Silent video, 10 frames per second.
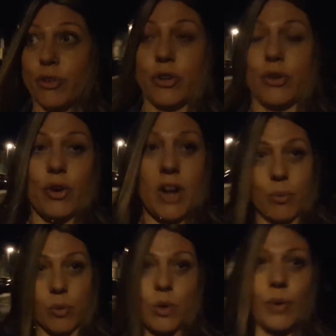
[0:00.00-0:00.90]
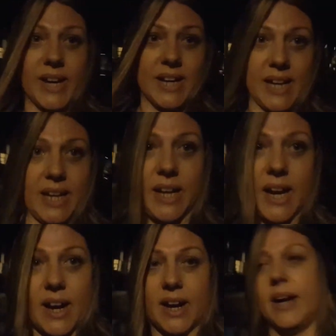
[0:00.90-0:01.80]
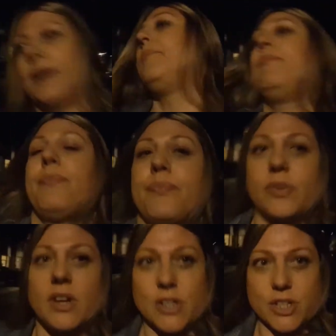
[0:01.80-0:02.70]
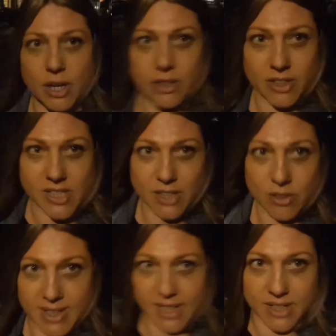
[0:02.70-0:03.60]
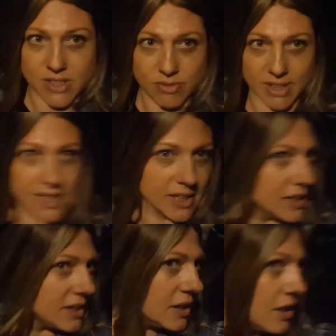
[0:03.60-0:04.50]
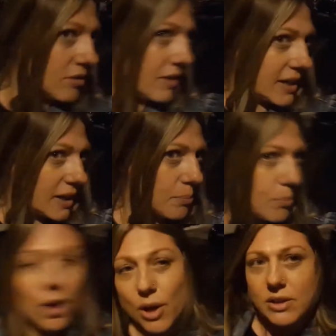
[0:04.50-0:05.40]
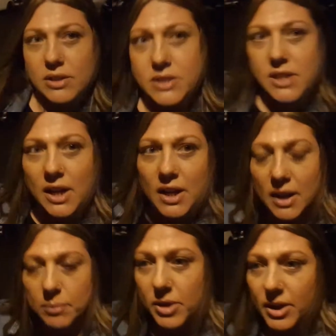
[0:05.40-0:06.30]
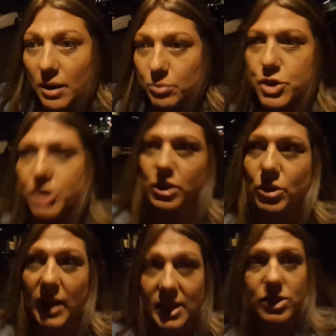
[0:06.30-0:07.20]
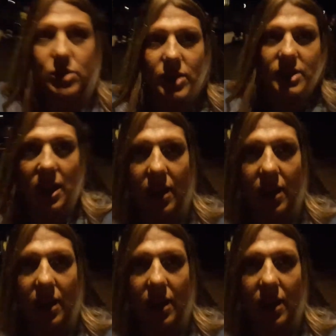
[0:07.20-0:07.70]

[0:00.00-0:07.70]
through the door I will quickly show you. You can see already it's really really blonde, but I will show you as soon as